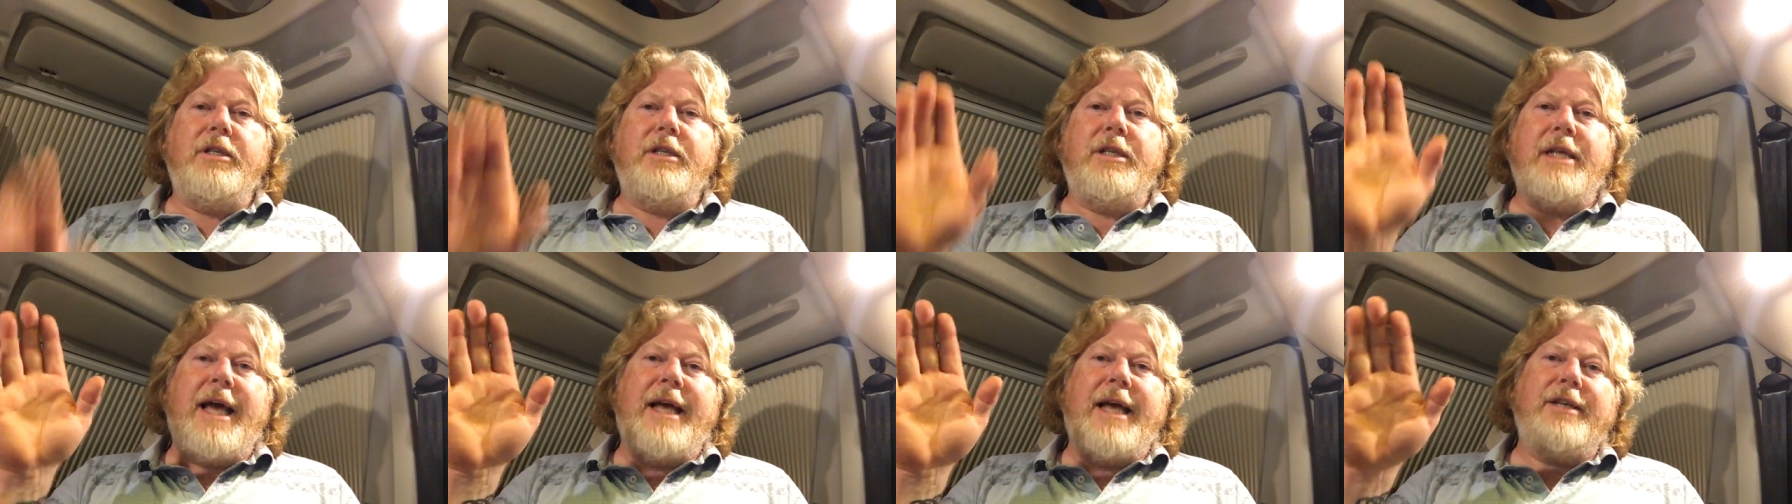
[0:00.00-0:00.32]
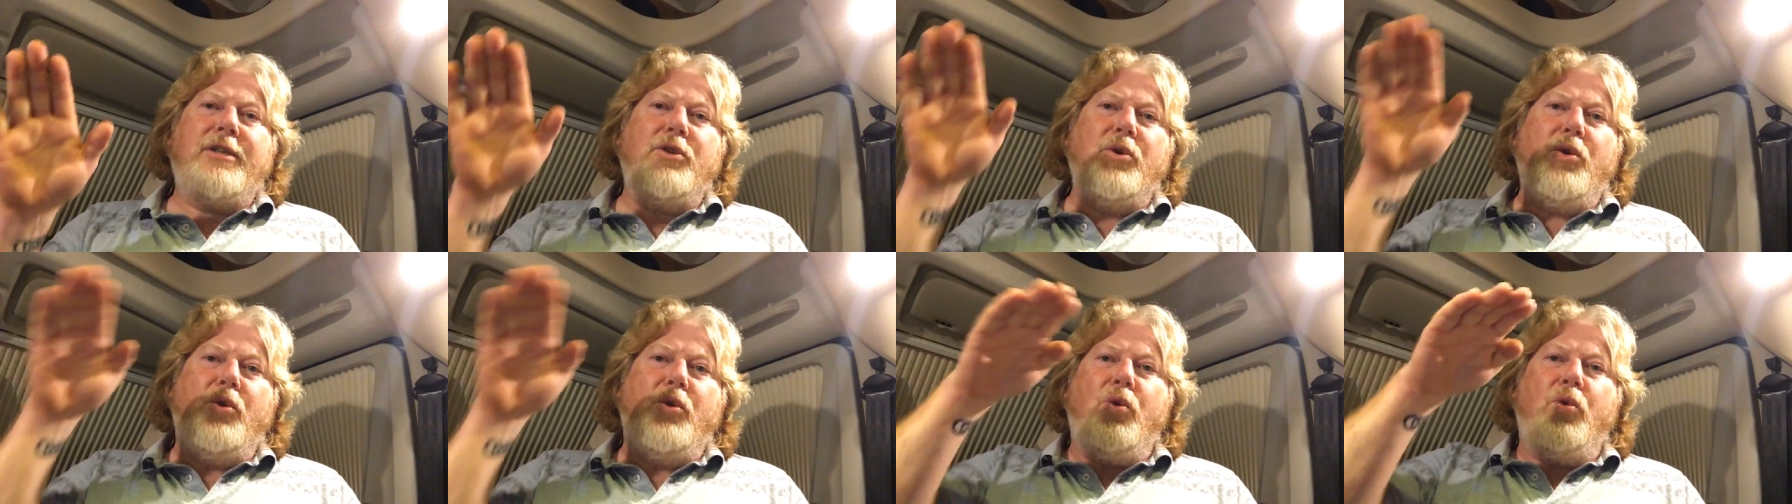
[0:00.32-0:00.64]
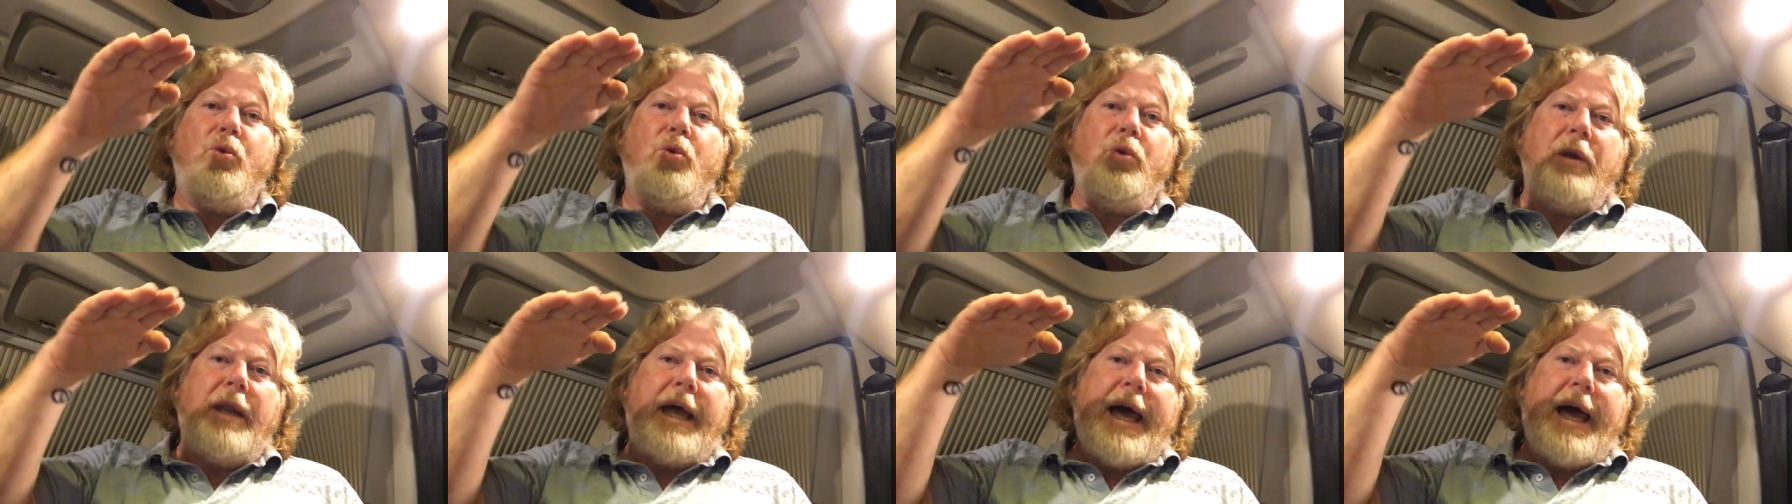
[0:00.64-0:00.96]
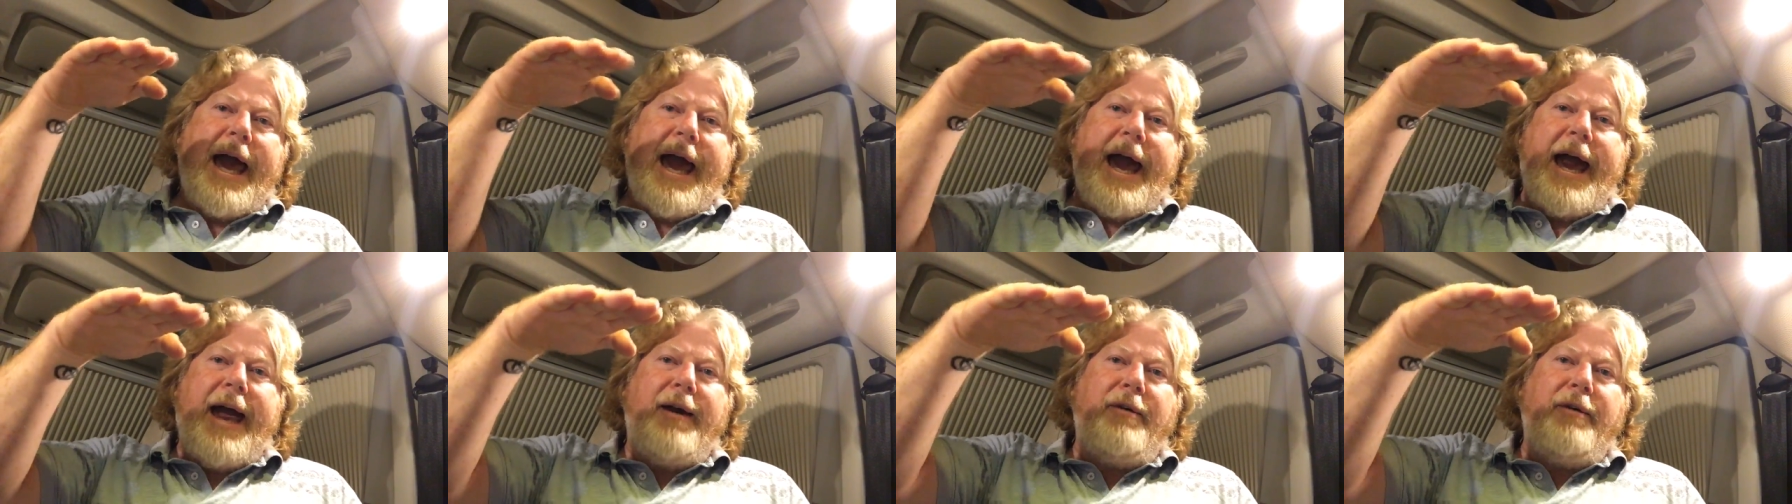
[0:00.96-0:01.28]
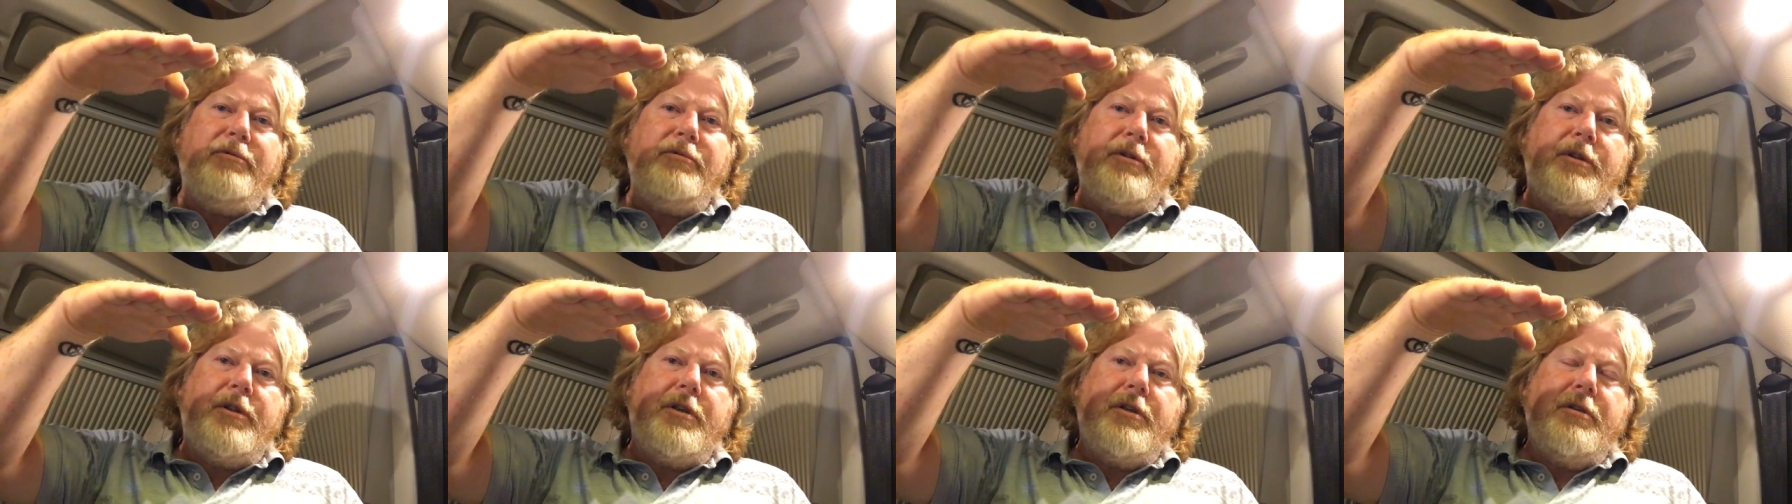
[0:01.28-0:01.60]
that's all
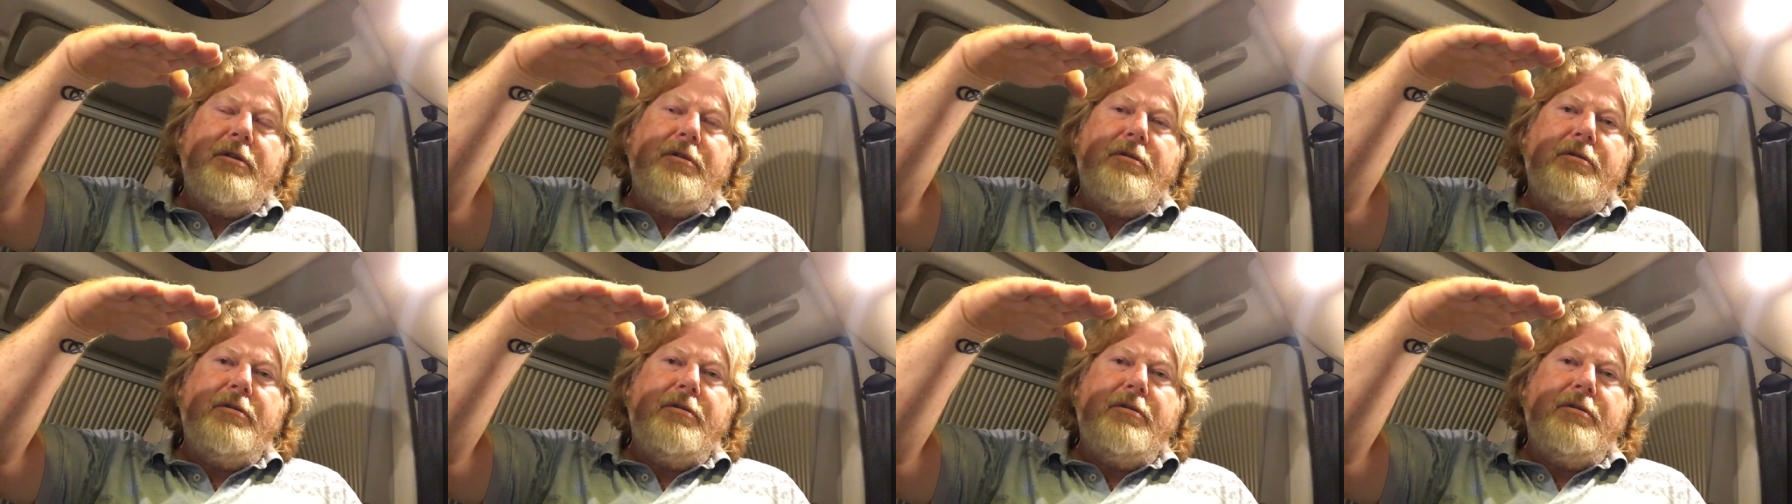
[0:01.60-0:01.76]
out,